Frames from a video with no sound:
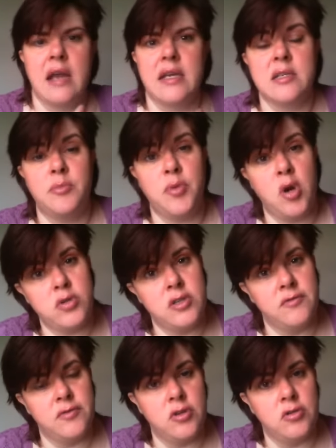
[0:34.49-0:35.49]
and it's
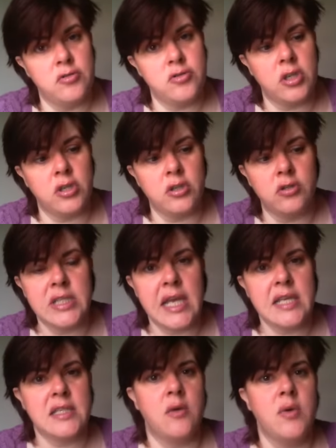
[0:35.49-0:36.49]
approaching 400 on a good
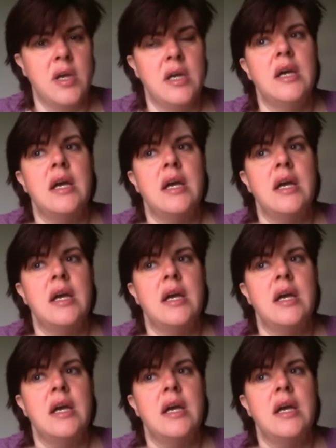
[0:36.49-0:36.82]
day. So